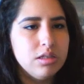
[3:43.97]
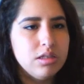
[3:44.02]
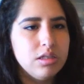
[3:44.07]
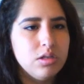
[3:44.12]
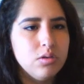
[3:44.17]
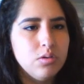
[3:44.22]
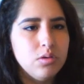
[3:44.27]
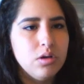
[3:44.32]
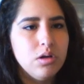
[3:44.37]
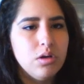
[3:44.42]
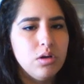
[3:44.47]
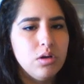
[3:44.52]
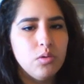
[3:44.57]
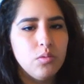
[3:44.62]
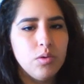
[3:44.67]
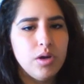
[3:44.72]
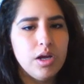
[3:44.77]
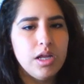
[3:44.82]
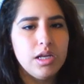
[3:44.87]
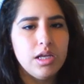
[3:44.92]
2,
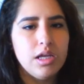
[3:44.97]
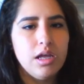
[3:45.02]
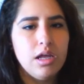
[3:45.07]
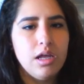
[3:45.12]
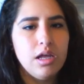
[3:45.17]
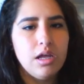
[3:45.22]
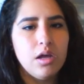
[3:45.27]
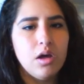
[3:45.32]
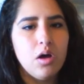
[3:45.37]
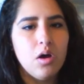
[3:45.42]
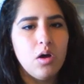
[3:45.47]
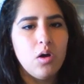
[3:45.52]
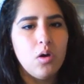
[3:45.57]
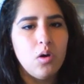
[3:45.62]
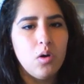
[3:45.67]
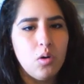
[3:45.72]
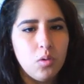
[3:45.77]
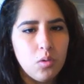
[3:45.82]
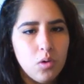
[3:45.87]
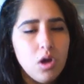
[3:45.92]
ready,
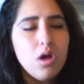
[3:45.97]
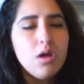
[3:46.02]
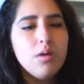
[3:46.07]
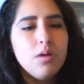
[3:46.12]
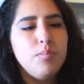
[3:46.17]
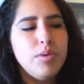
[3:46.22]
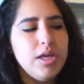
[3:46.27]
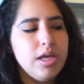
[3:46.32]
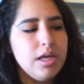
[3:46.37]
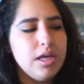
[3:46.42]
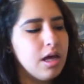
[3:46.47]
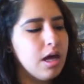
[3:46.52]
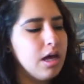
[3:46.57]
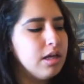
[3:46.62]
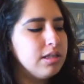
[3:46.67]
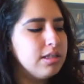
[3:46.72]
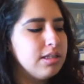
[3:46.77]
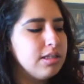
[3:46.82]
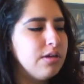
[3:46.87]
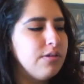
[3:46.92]
go.
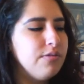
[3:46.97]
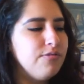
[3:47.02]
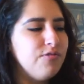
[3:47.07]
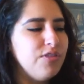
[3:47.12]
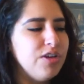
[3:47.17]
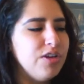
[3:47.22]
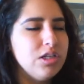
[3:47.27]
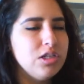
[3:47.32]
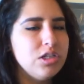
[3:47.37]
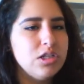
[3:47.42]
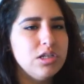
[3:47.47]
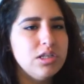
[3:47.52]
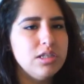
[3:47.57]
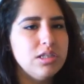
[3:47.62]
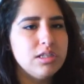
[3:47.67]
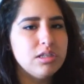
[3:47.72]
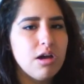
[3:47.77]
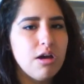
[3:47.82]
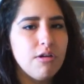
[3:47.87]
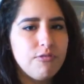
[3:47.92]
Because of vision
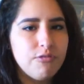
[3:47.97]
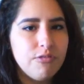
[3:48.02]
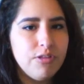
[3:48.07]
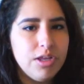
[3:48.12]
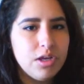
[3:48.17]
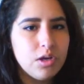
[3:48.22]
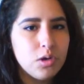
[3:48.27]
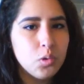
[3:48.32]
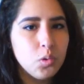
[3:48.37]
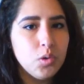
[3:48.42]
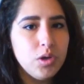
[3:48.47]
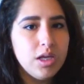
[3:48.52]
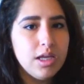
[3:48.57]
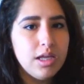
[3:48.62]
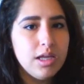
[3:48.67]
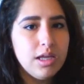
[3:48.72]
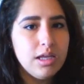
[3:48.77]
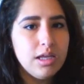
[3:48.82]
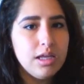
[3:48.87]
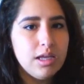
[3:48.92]
softly
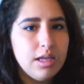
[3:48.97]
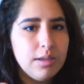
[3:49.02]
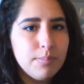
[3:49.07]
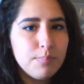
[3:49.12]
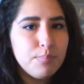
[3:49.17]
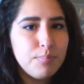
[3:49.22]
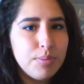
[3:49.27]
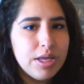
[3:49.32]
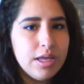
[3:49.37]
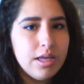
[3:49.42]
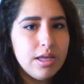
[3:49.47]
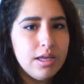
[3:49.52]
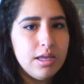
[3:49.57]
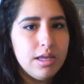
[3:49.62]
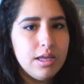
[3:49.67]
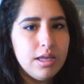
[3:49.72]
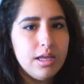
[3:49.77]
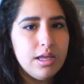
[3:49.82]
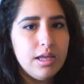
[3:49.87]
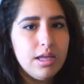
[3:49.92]

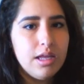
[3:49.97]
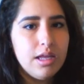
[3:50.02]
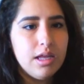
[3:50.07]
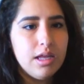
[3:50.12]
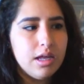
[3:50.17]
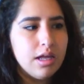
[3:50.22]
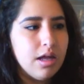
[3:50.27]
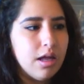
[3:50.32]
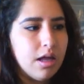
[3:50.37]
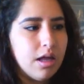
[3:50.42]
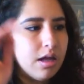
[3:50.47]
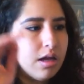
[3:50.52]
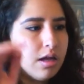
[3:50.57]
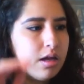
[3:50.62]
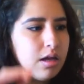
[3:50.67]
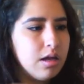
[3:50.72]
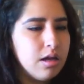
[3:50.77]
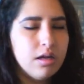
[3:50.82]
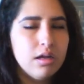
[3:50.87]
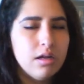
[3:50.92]
creeping.
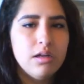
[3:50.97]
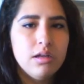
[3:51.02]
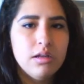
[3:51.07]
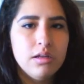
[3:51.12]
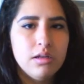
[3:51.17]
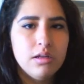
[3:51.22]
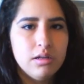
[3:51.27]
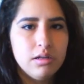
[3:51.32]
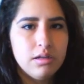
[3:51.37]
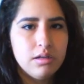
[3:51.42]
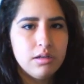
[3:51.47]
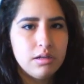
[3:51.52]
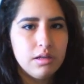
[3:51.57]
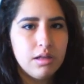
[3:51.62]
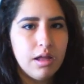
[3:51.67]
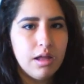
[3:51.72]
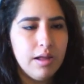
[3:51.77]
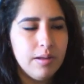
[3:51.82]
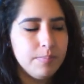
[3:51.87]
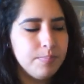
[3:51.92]

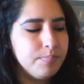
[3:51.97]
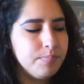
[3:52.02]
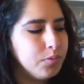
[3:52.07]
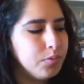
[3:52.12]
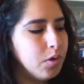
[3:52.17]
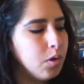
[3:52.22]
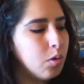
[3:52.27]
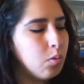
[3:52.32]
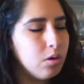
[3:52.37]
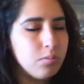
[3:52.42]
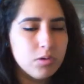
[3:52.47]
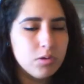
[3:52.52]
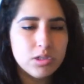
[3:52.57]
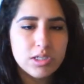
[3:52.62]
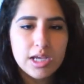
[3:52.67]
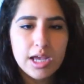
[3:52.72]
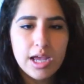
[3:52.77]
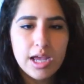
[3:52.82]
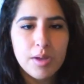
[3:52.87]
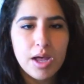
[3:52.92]
Okay, one more
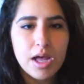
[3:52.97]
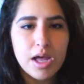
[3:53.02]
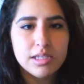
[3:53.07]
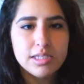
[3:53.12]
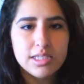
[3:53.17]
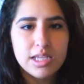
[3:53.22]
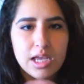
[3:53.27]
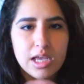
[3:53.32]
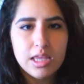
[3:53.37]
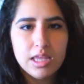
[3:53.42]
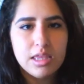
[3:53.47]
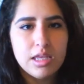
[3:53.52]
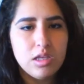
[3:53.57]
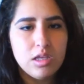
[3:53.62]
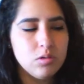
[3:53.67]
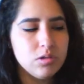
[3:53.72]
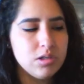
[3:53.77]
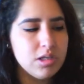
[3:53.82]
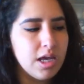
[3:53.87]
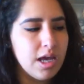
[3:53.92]
time. I'll say it, then
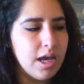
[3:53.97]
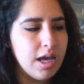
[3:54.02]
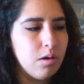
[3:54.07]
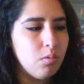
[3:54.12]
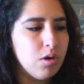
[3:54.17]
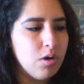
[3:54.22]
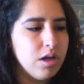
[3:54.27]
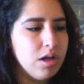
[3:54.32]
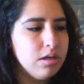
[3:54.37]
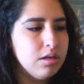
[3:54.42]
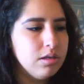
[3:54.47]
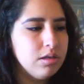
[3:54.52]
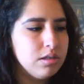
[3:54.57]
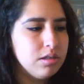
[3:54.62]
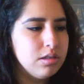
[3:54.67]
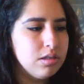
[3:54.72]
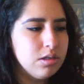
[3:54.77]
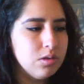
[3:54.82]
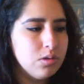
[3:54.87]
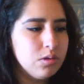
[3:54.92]
you say it. 1,
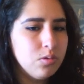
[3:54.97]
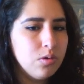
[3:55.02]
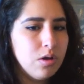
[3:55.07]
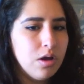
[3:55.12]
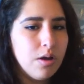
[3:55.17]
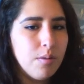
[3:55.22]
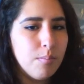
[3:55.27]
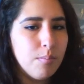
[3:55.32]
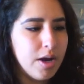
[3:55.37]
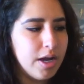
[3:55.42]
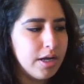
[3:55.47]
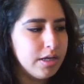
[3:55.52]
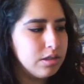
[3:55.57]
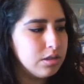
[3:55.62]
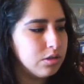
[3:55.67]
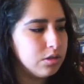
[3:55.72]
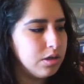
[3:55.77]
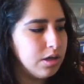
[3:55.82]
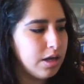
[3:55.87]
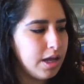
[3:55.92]
2, my
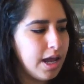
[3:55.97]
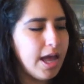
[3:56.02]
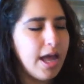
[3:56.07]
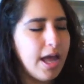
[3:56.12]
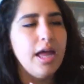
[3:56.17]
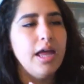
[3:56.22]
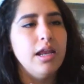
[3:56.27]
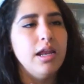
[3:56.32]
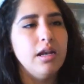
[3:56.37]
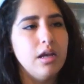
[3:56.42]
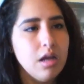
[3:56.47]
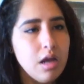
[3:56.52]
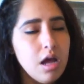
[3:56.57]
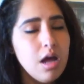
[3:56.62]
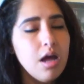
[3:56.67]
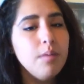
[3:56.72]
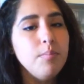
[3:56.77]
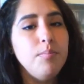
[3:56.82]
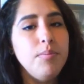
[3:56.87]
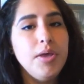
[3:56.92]
turn, and
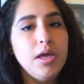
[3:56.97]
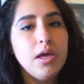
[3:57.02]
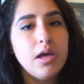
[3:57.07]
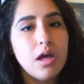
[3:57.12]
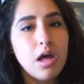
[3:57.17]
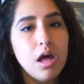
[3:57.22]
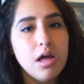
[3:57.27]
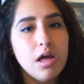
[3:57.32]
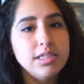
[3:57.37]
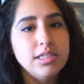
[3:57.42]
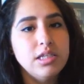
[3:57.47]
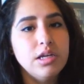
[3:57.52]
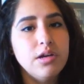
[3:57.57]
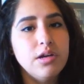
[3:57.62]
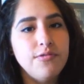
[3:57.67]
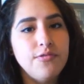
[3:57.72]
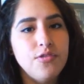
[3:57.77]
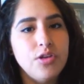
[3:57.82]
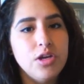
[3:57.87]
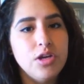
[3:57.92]
because
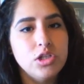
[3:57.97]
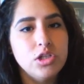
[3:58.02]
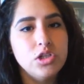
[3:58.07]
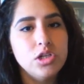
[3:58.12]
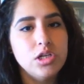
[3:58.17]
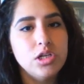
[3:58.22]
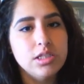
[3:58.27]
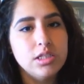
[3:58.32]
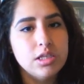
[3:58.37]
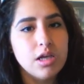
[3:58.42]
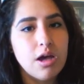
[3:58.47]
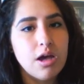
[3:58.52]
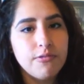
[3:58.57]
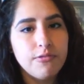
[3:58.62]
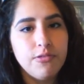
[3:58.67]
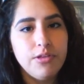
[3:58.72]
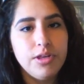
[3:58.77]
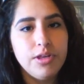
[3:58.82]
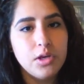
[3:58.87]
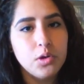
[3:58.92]
of vision
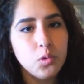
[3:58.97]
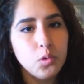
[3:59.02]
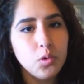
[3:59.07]
softly